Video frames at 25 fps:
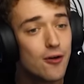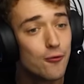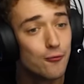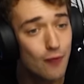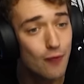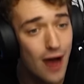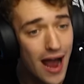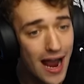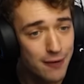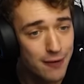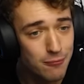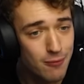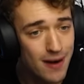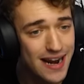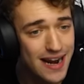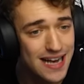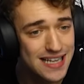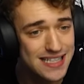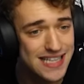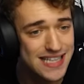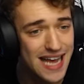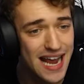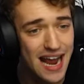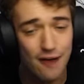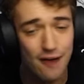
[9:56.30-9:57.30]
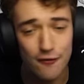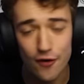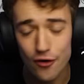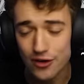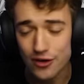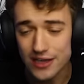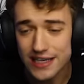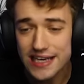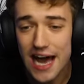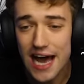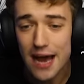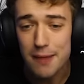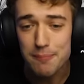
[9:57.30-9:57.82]
Right when I say I've
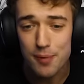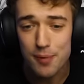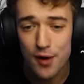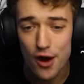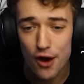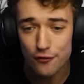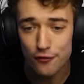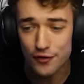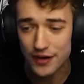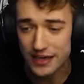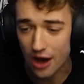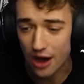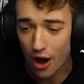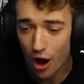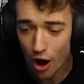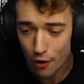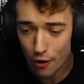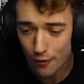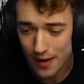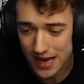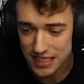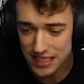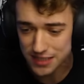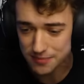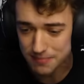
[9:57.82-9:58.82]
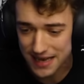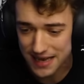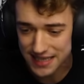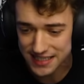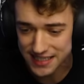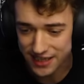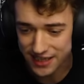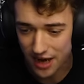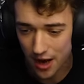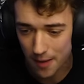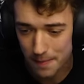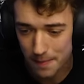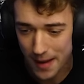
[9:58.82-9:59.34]
only gotten perfect, I always mess
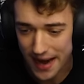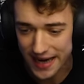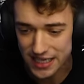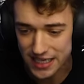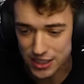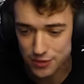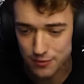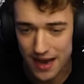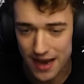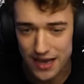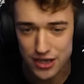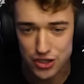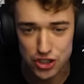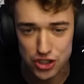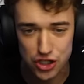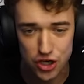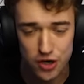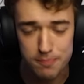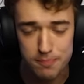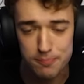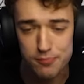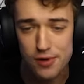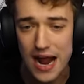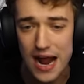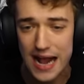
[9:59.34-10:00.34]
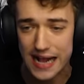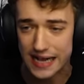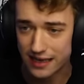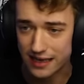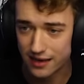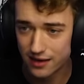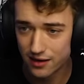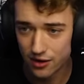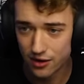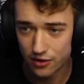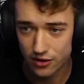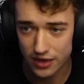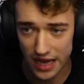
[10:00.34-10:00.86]
it up, man. That's why you shouldn't brag.
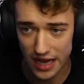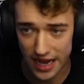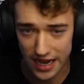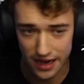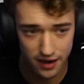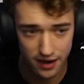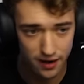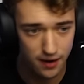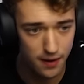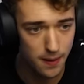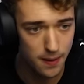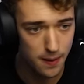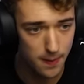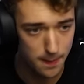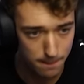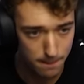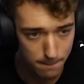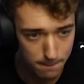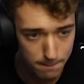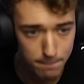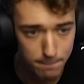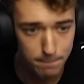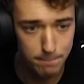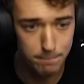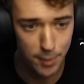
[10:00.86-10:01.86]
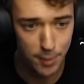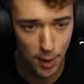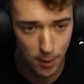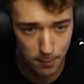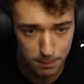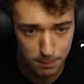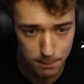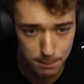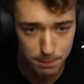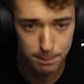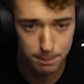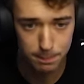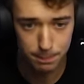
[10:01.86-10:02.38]
Okay.
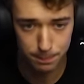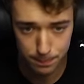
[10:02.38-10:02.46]
Boop